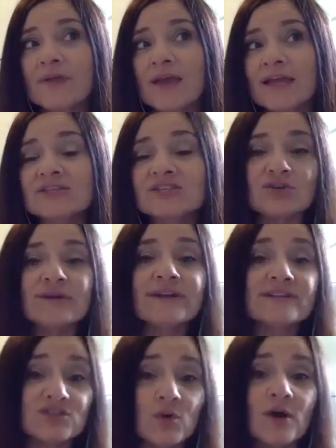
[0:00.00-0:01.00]

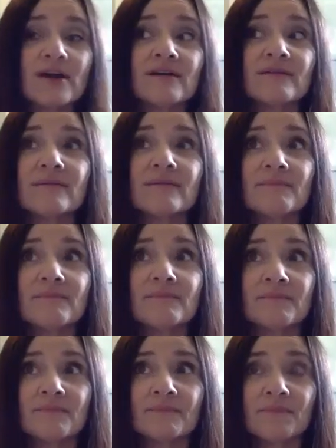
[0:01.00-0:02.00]
insurance, your
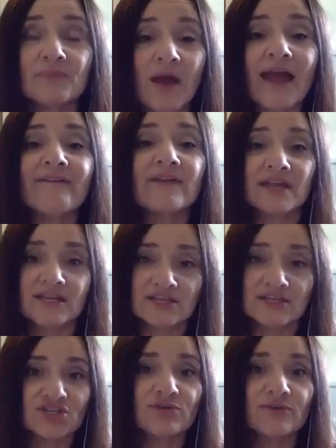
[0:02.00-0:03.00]
private
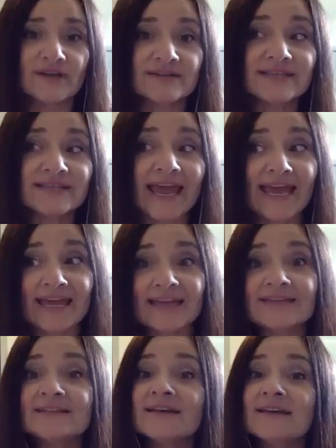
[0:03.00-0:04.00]
insurance
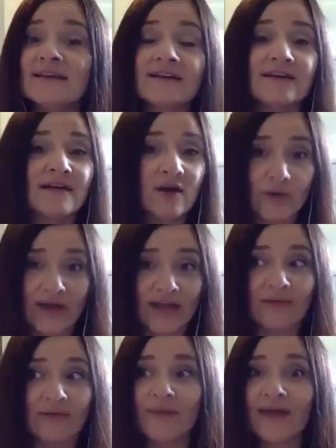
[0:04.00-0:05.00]
and
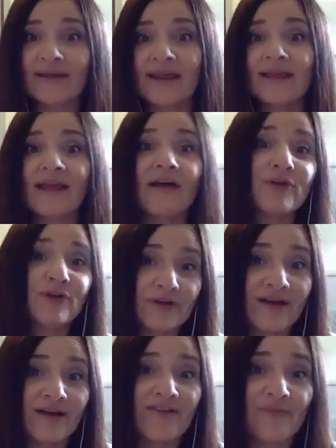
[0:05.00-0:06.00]
OHIP and any
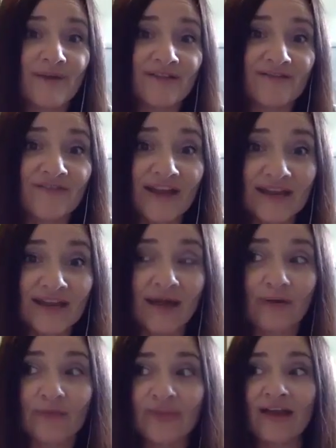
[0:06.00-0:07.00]
other government funding
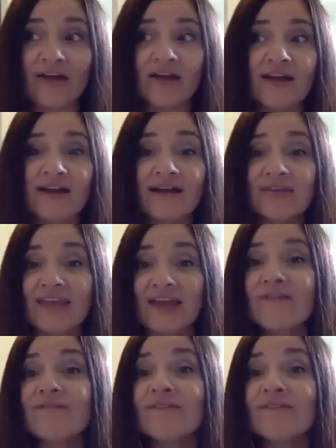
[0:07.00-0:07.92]
out there, they're